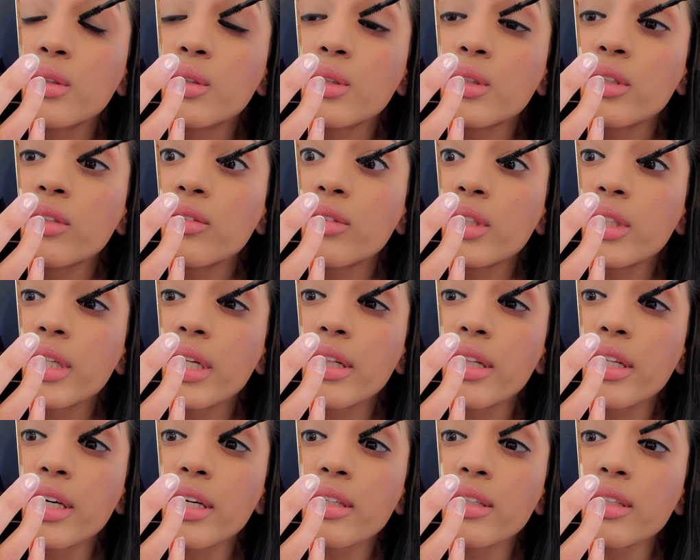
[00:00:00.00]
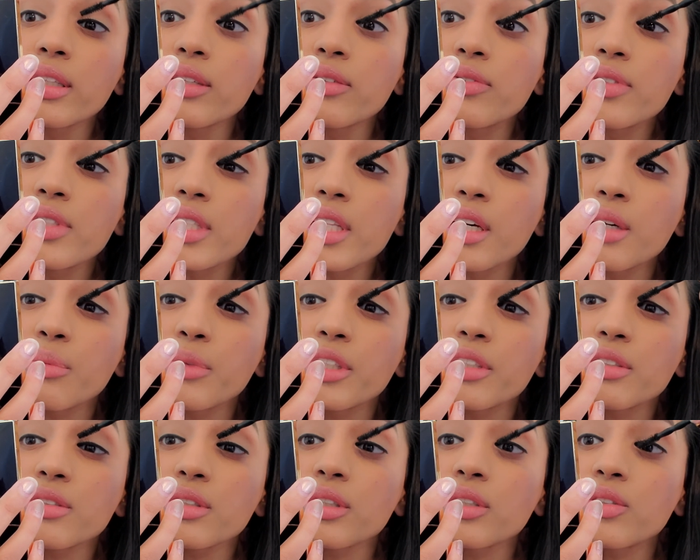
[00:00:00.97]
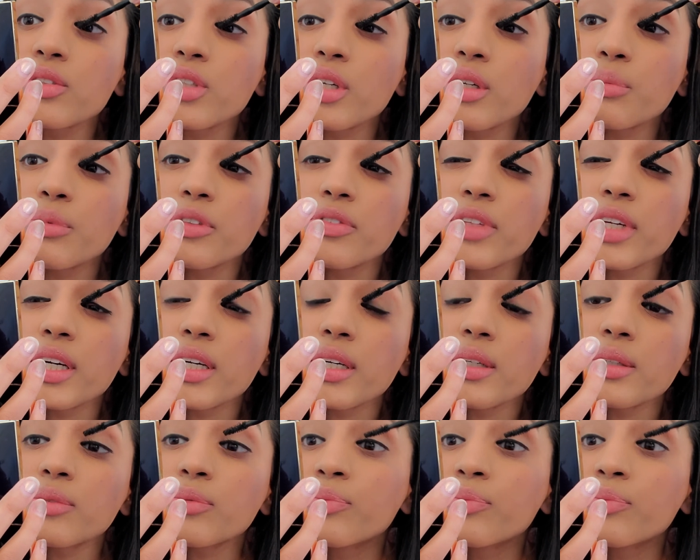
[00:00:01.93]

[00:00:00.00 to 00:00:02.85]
it really like lifts them. It does a good job of that.